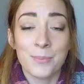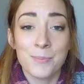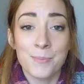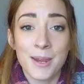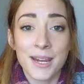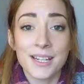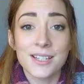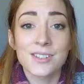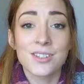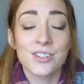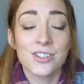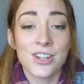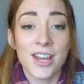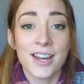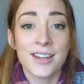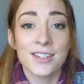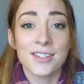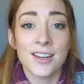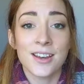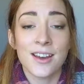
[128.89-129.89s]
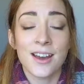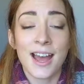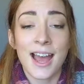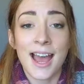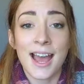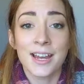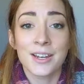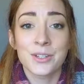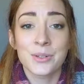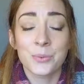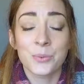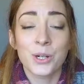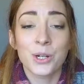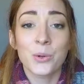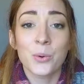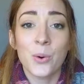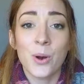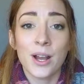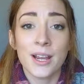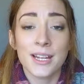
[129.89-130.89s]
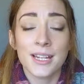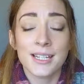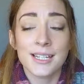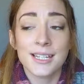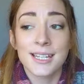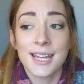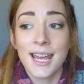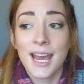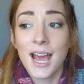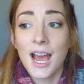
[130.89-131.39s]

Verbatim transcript: mixed gender and were quite